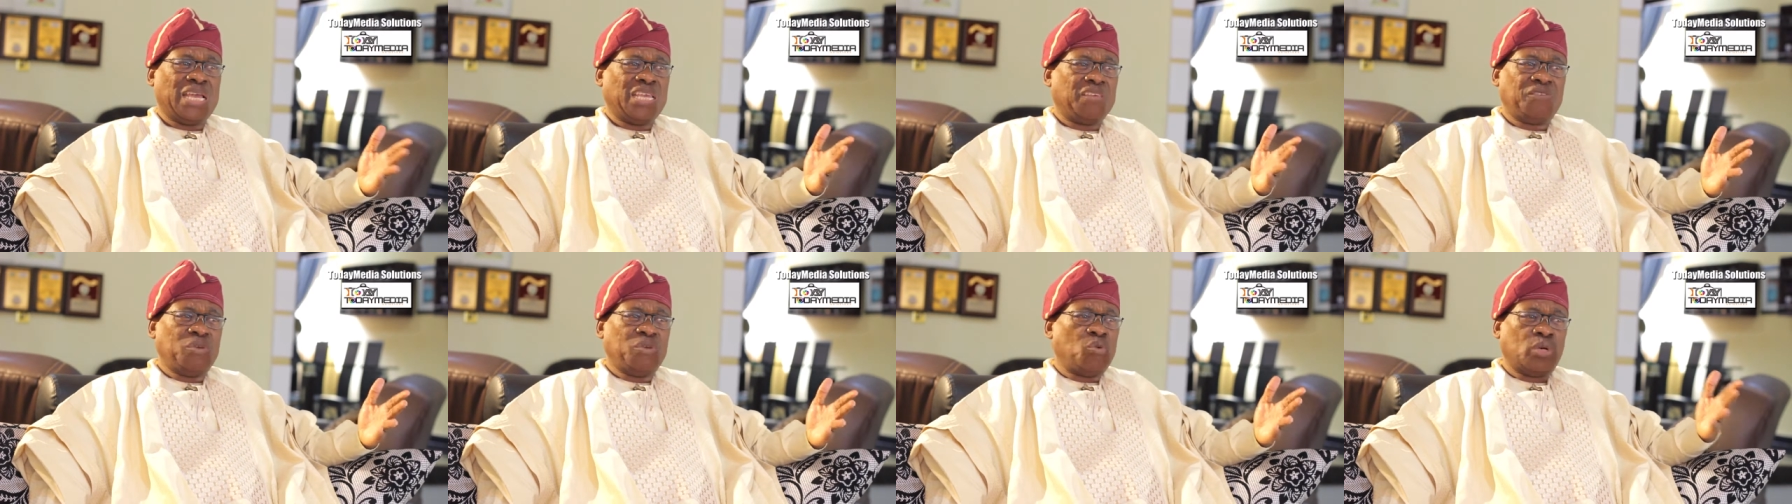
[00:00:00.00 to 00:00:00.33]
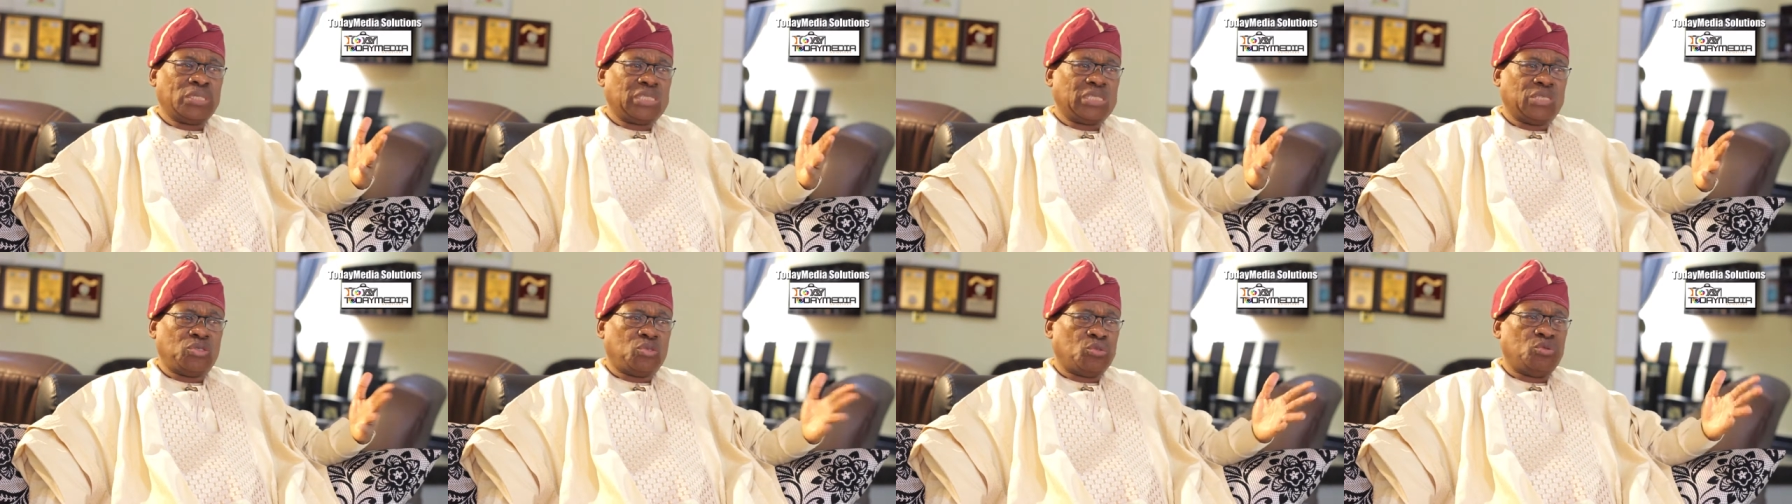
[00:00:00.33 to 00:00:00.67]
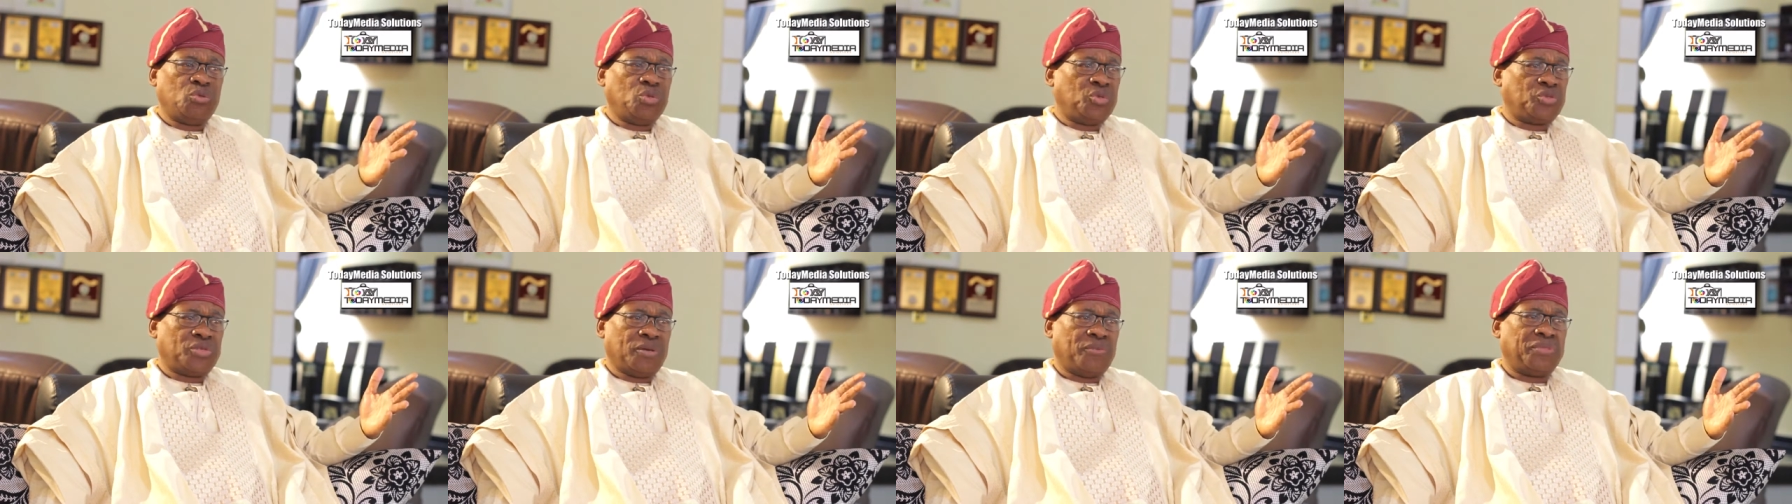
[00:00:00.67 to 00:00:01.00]
even wanted to
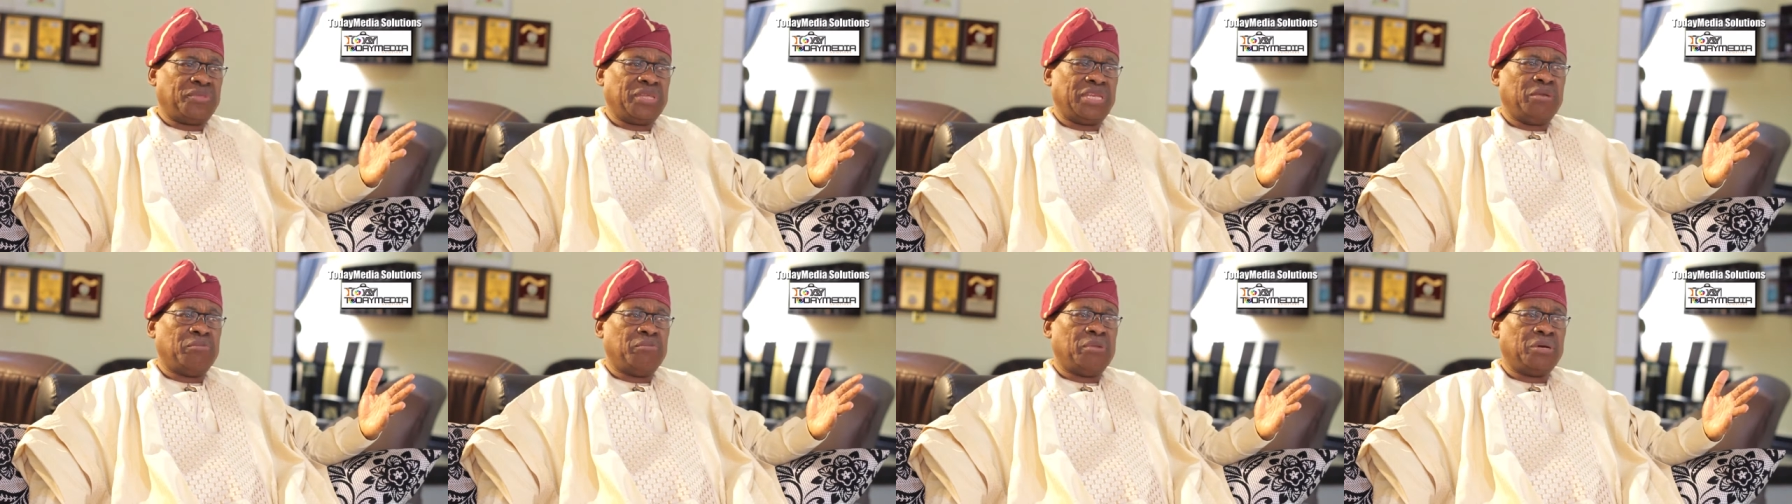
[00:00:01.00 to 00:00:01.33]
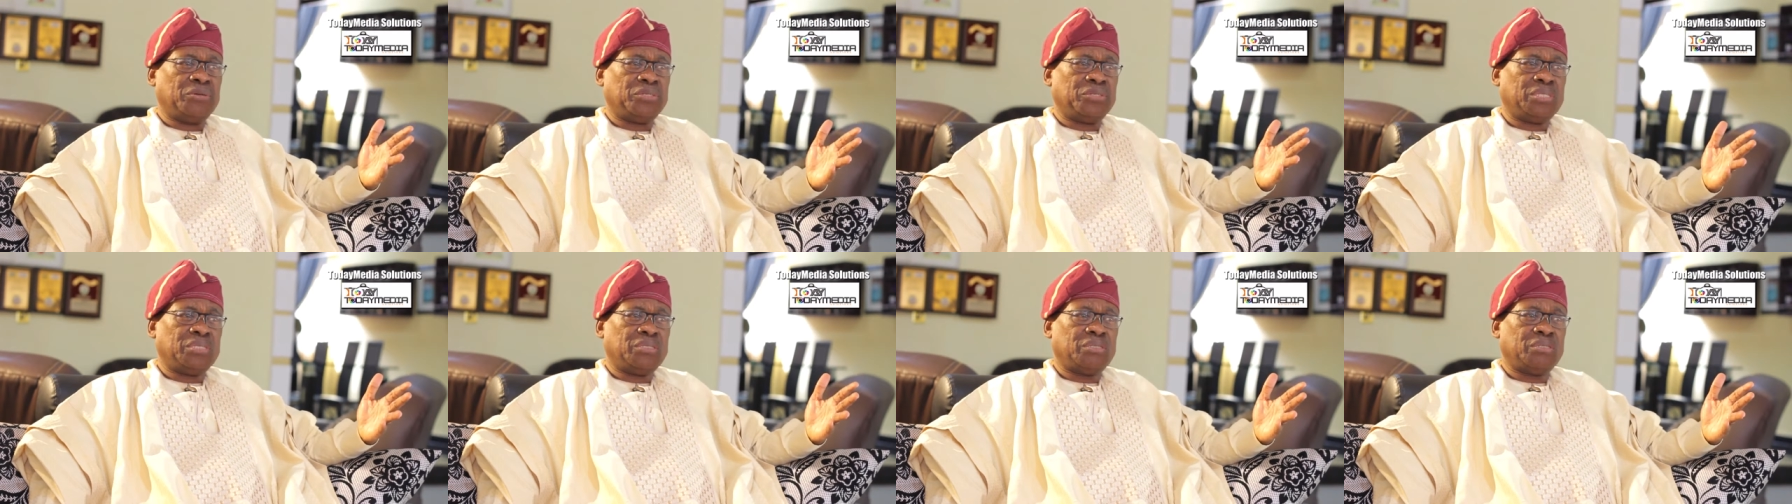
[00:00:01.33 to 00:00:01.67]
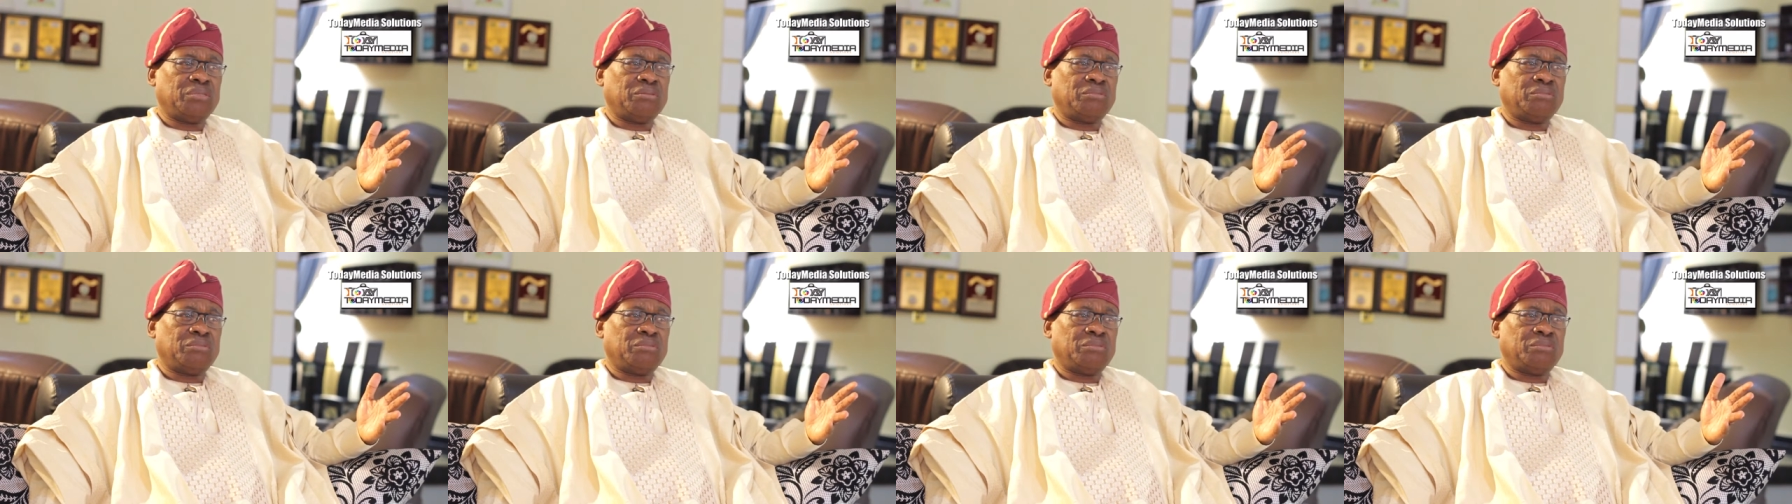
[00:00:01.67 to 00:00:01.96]
do something about it.